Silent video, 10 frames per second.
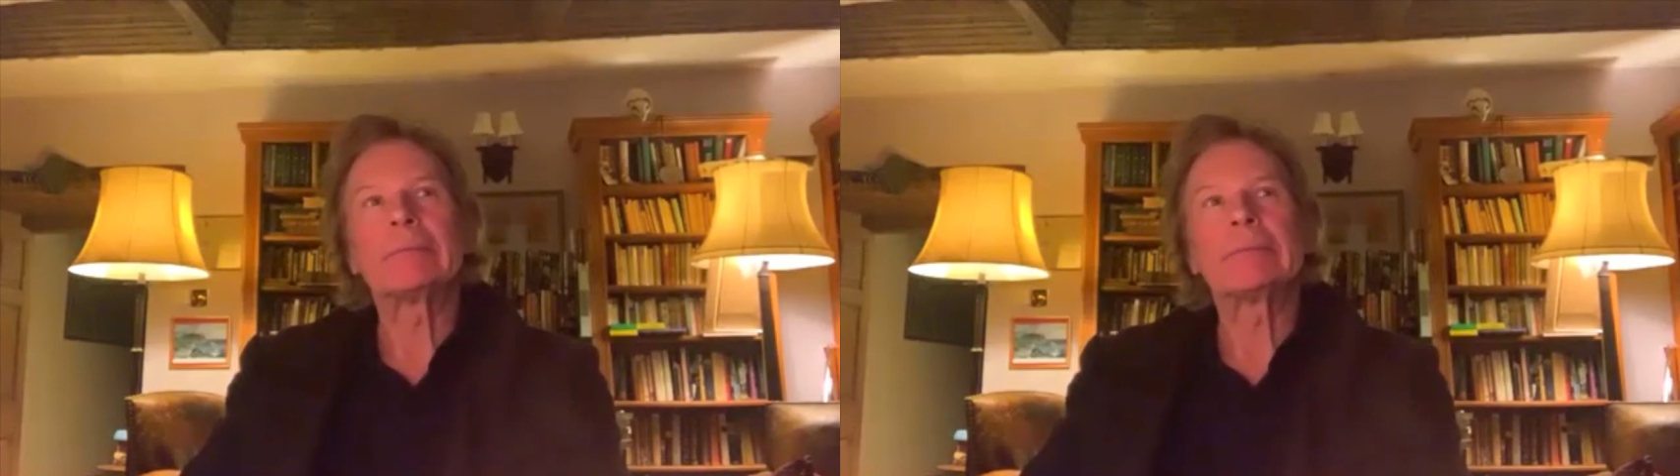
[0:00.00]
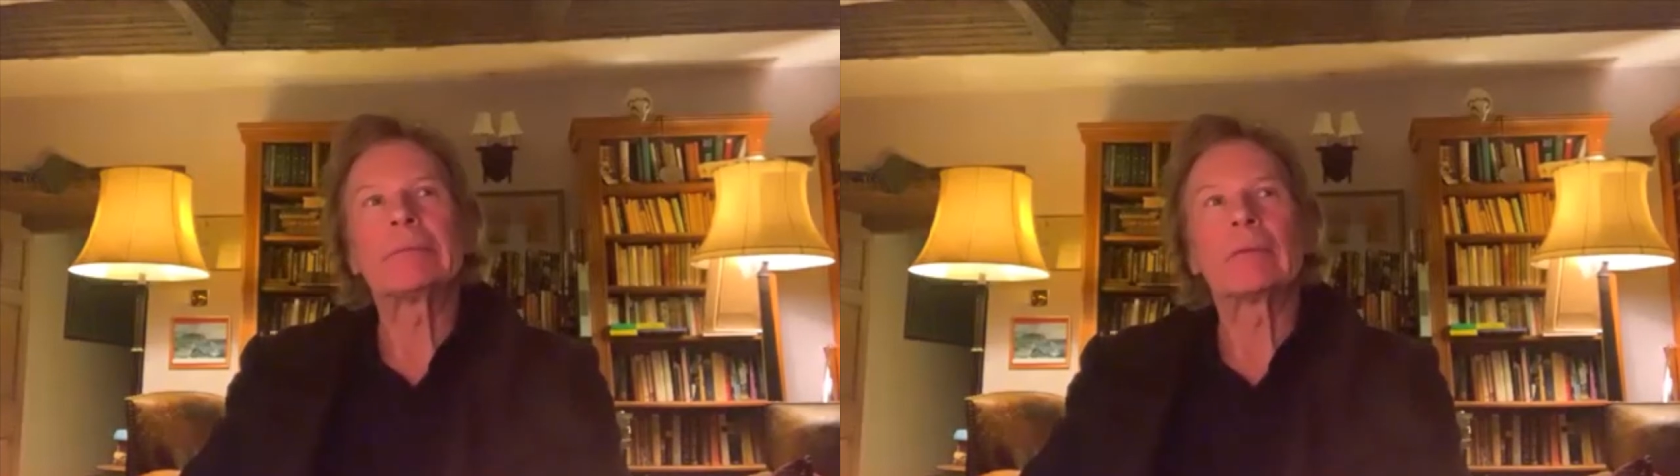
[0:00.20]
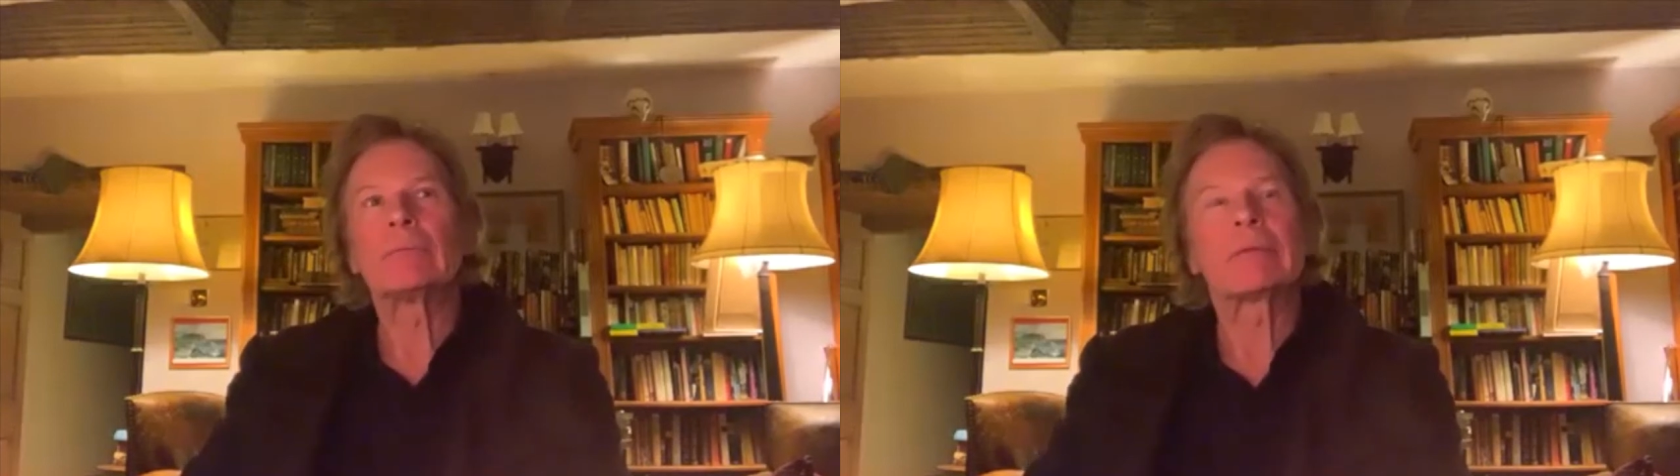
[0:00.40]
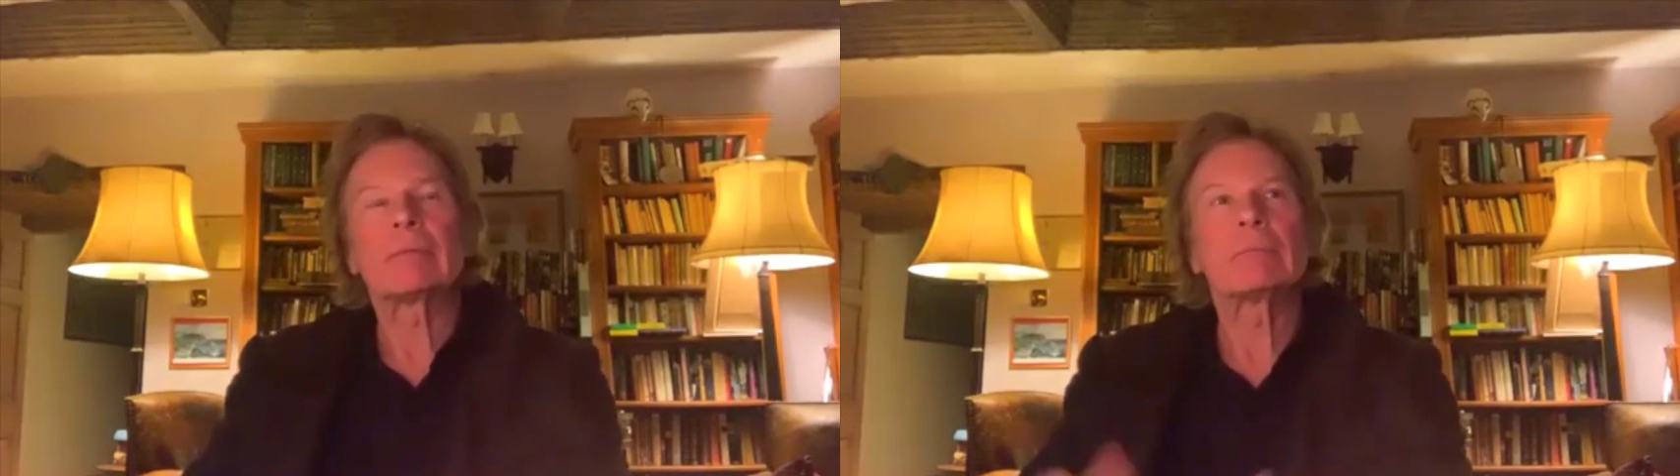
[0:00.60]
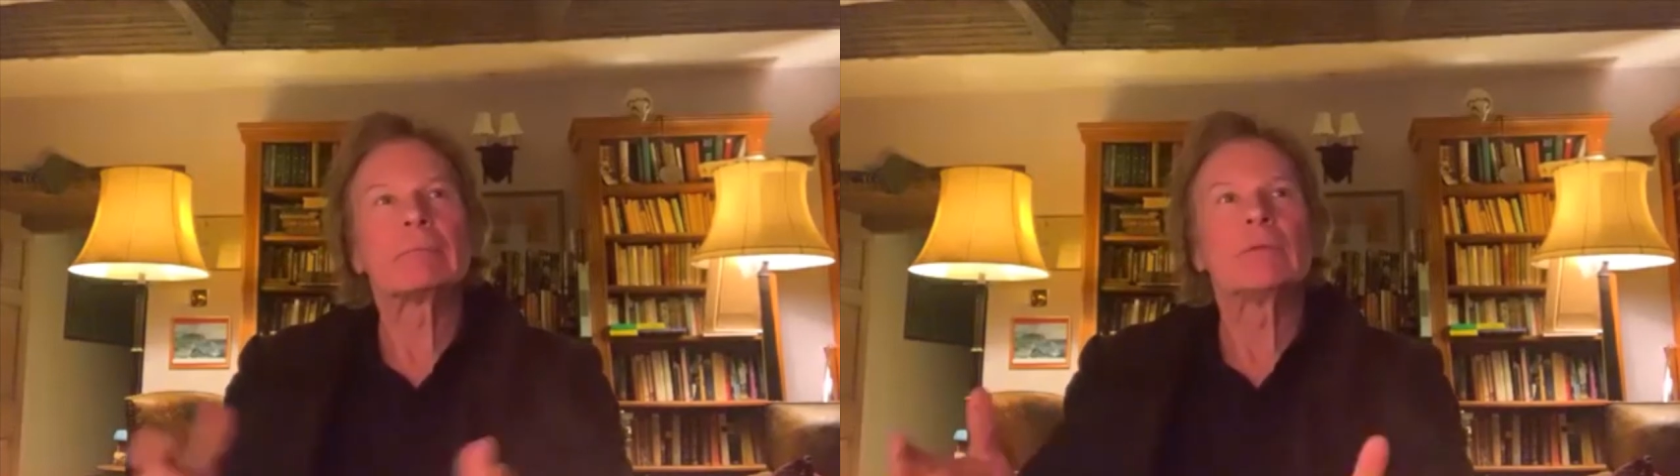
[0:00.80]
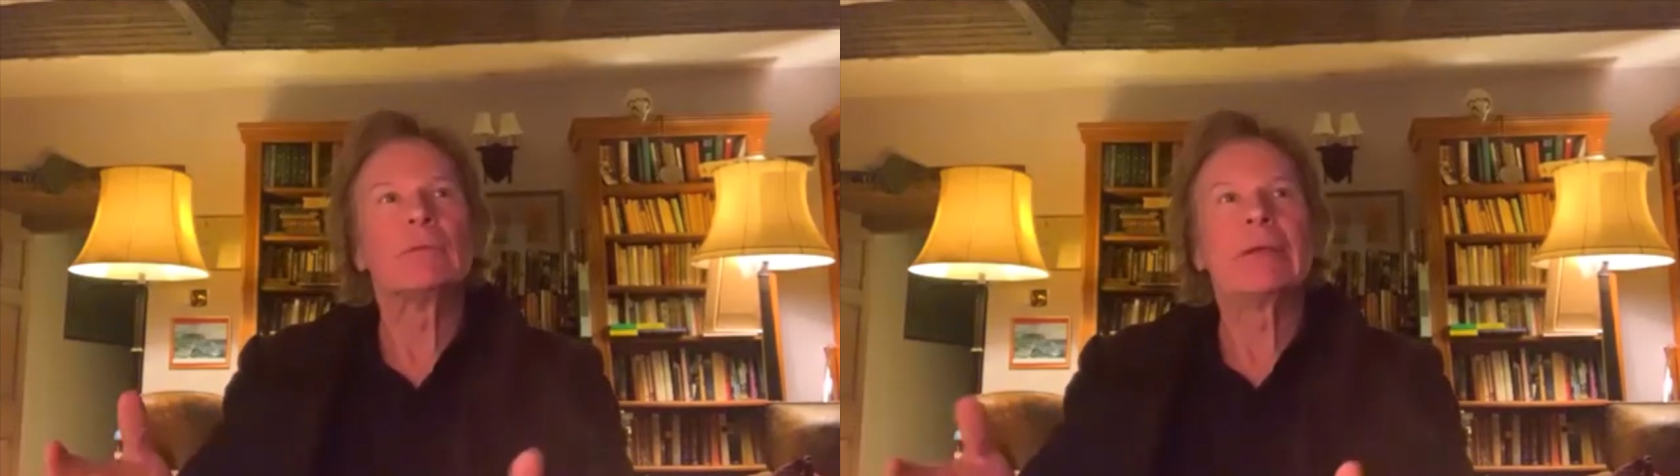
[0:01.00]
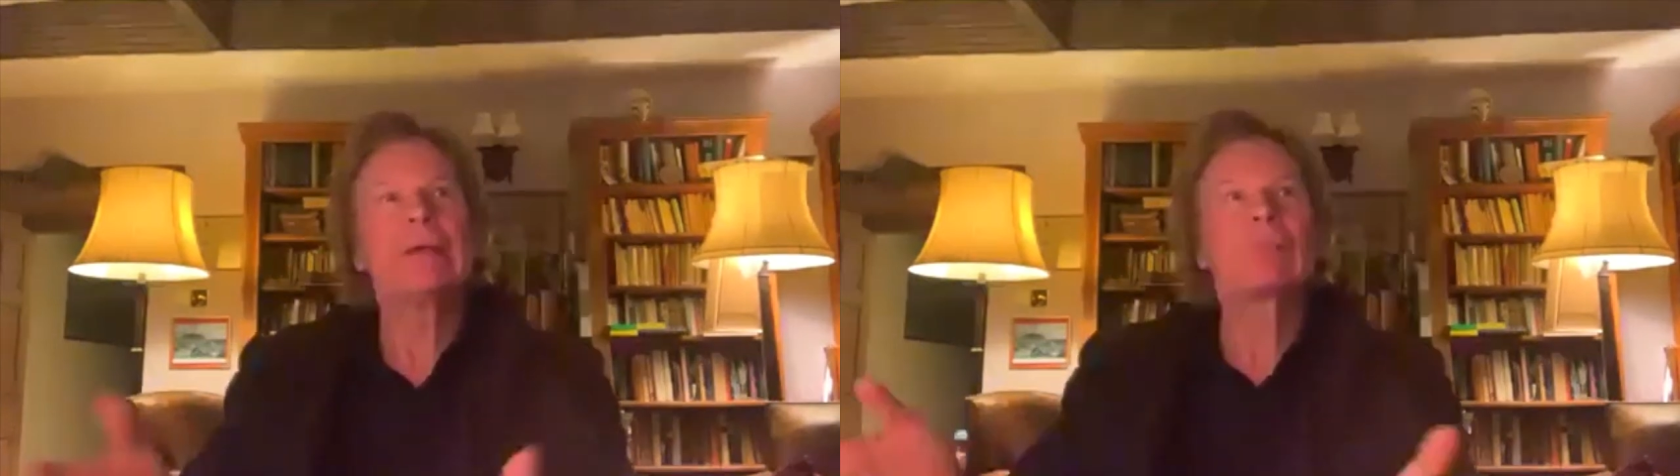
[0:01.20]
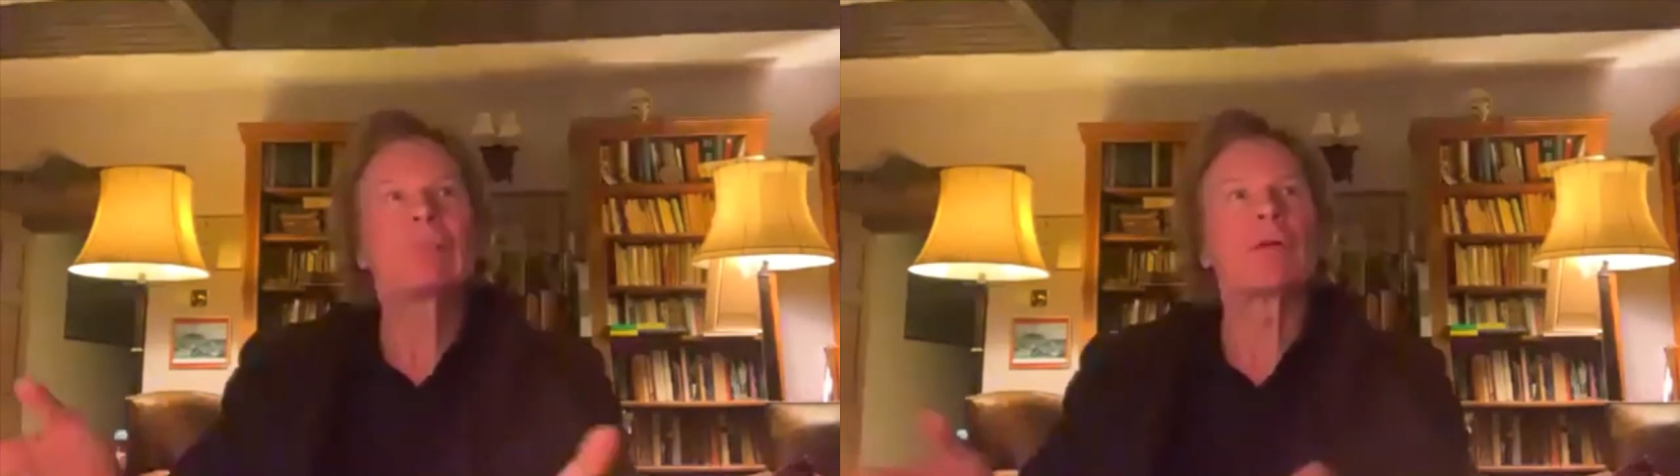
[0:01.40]
you know, d
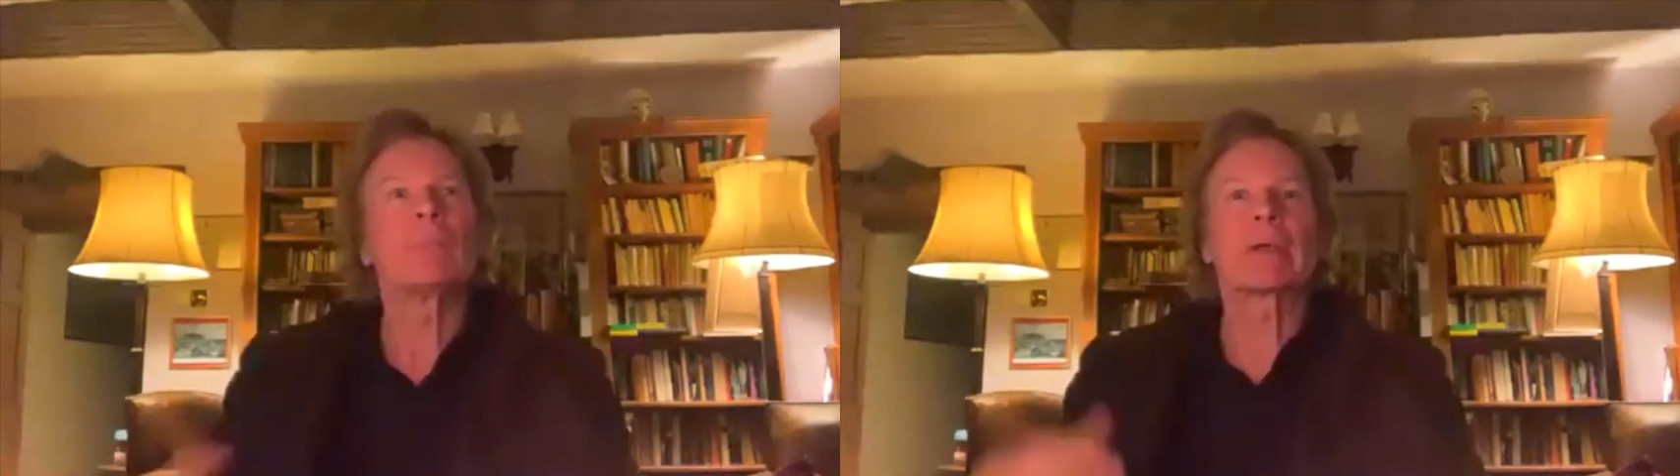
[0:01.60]
unique film,